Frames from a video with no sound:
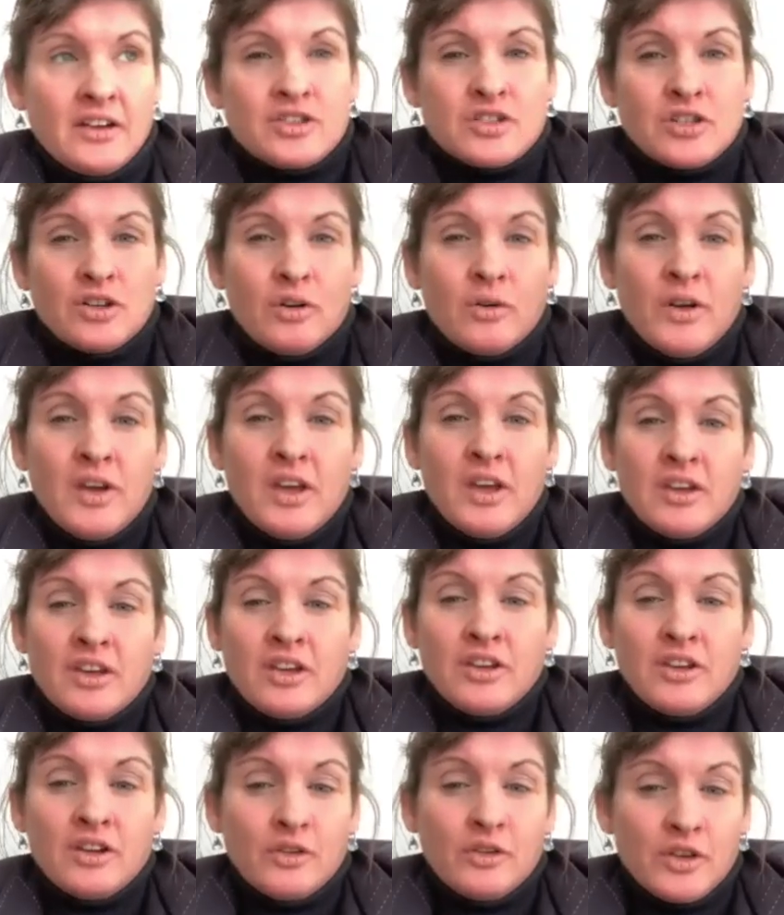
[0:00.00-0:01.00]
so,
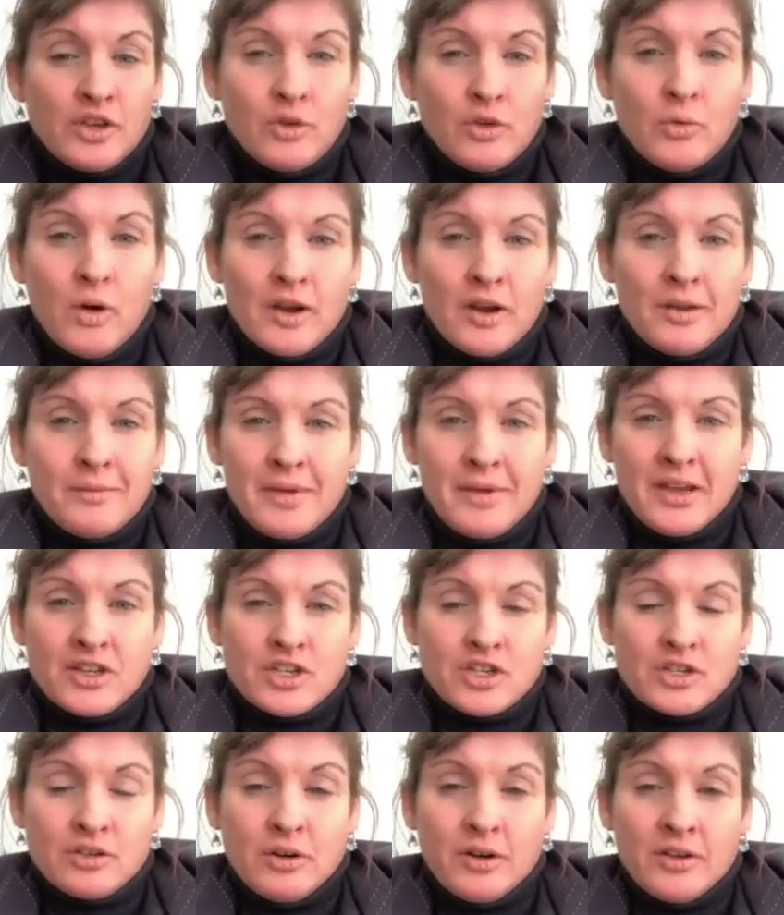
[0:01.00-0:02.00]
you want to make
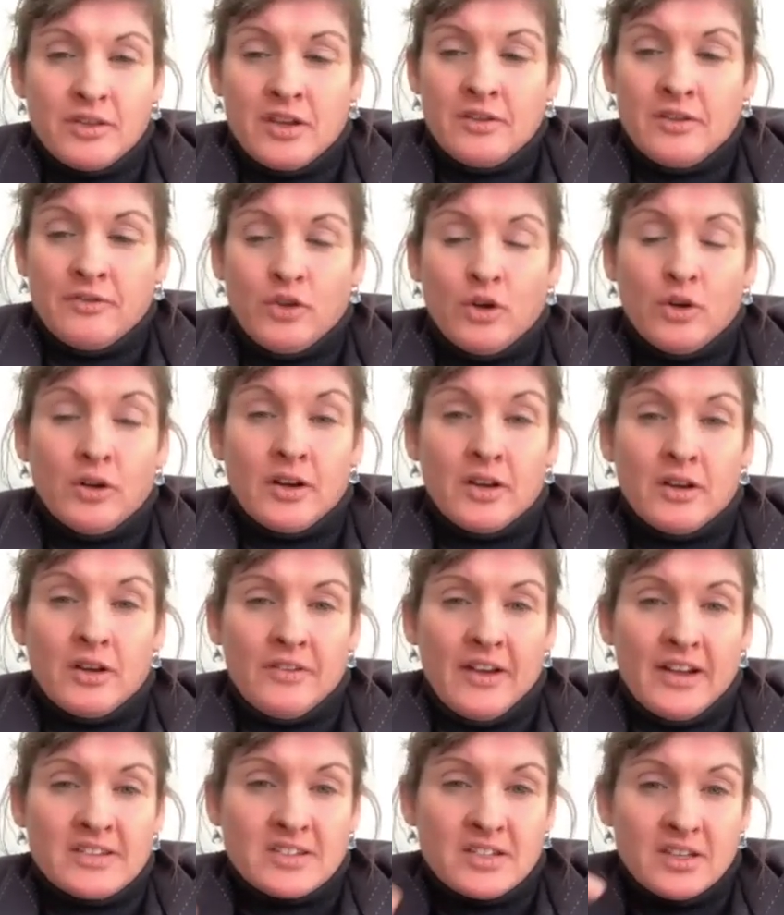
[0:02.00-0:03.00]
sure that if you're
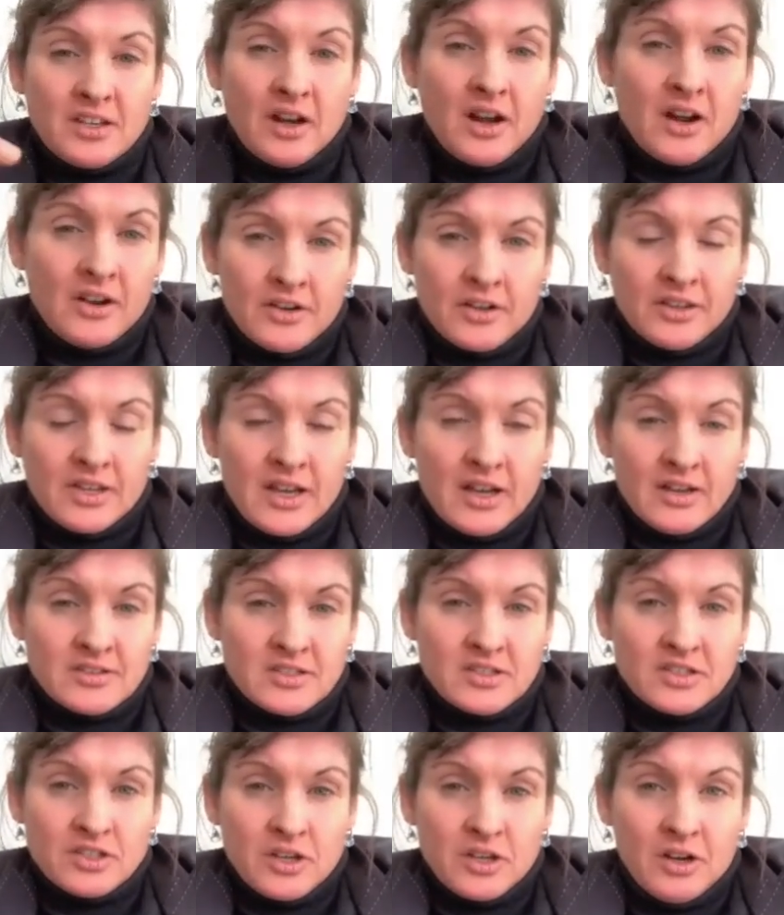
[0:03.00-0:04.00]
investing
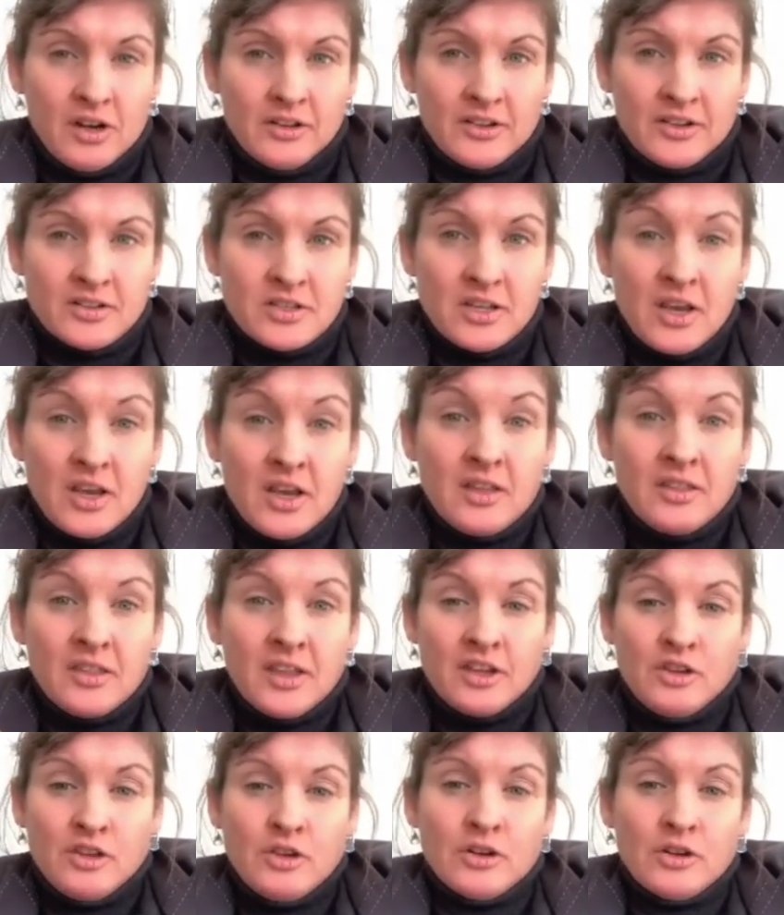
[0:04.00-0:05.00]
$100,000, that
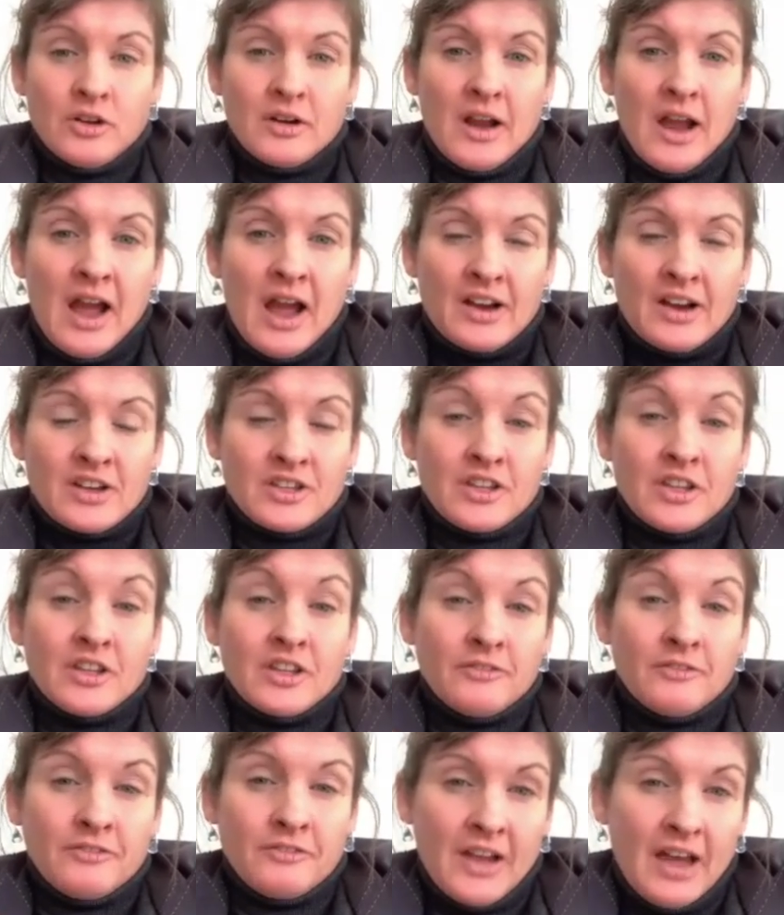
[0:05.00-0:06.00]
that
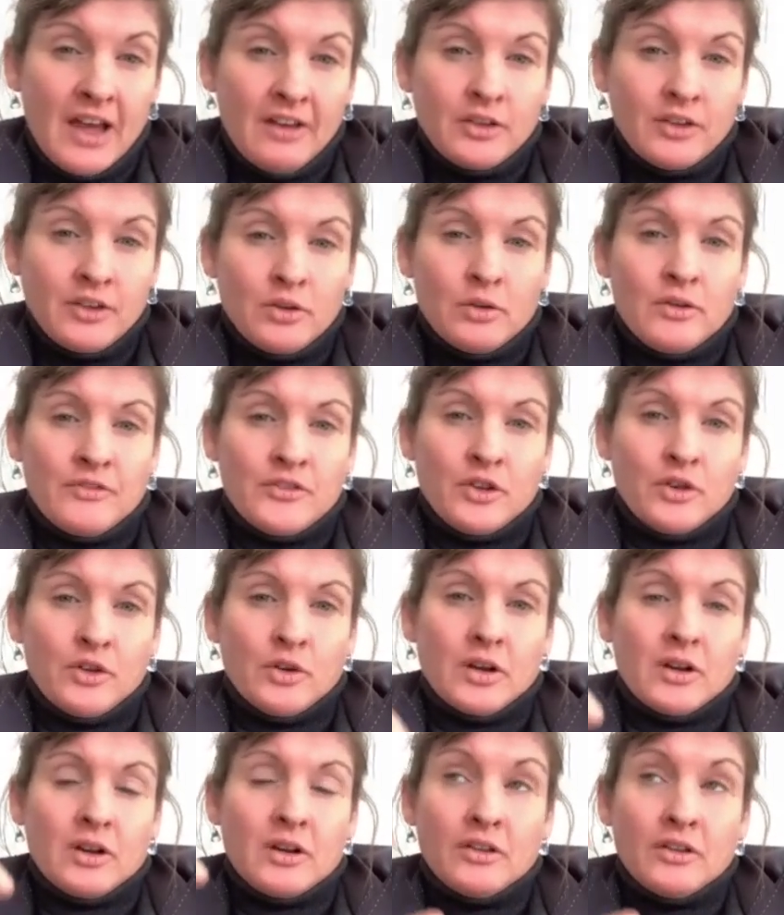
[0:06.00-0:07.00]

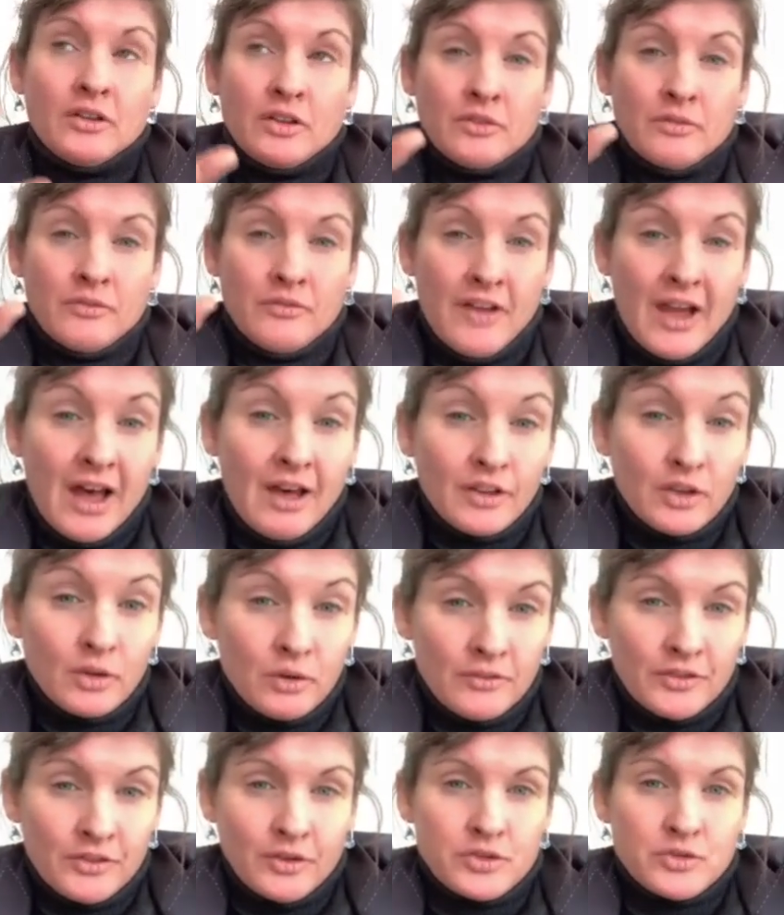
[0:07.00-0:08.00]
the value
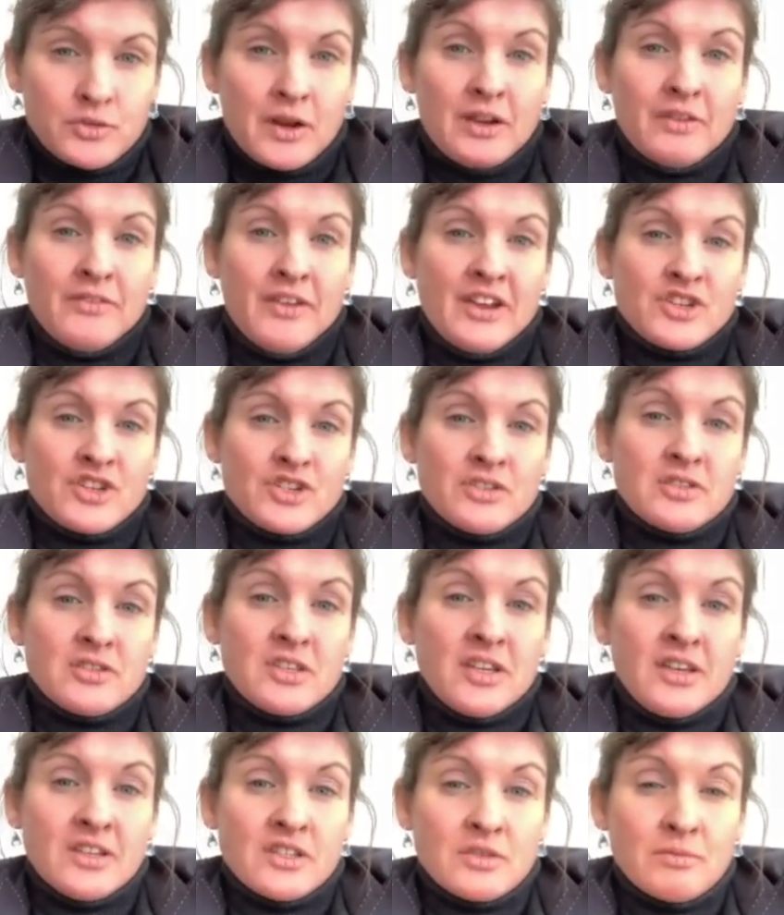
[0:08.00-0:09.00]
of those renovations
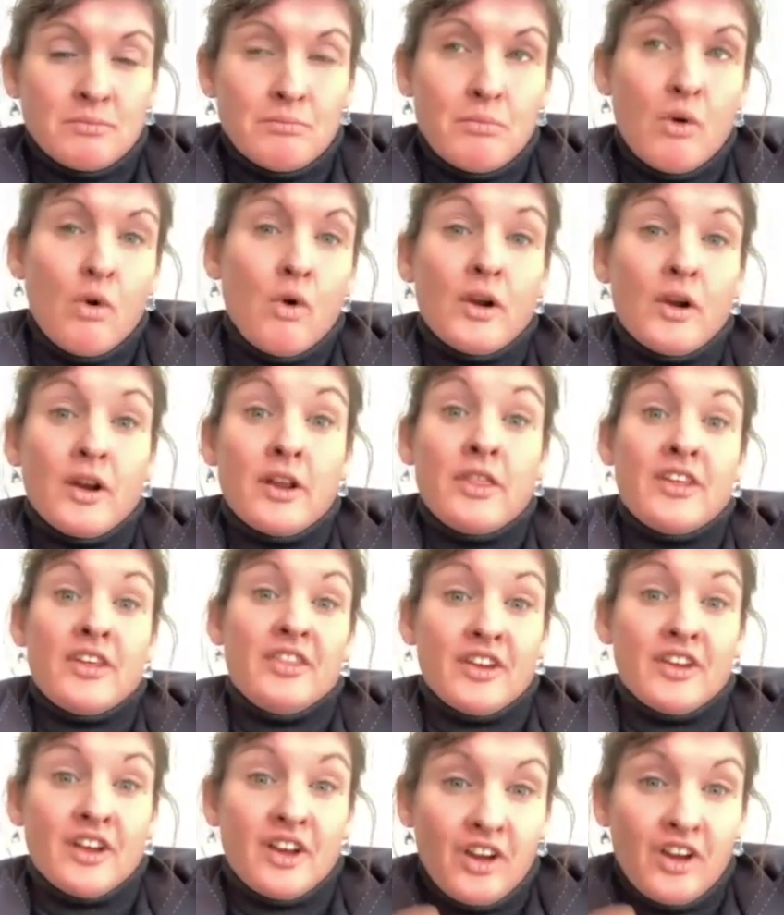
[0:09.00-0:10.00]
is more than
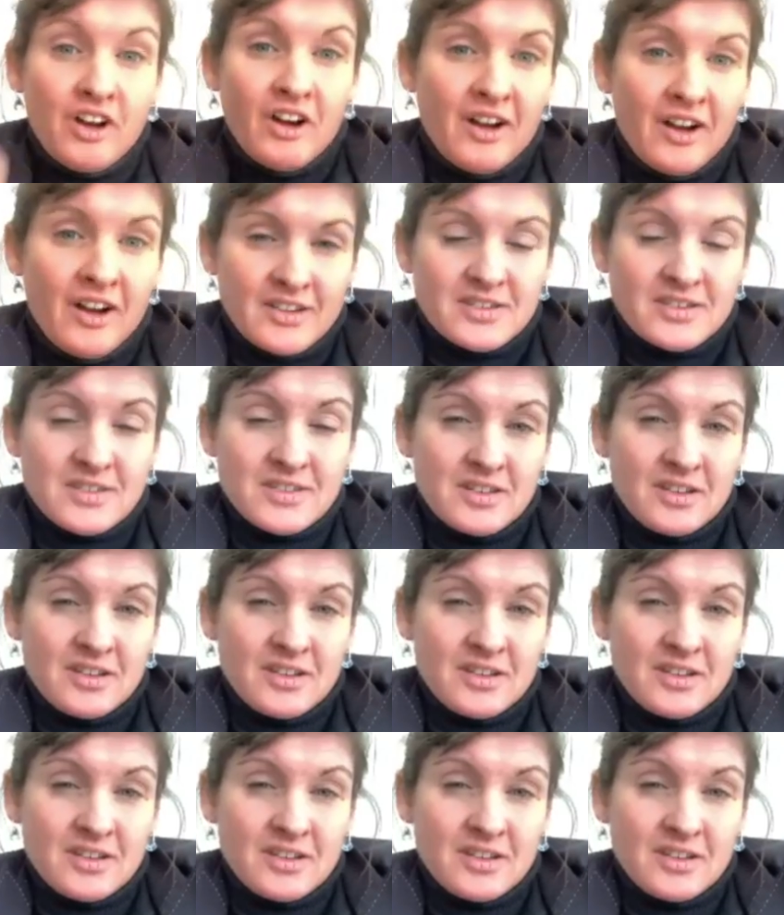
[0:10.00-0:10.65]
the cost.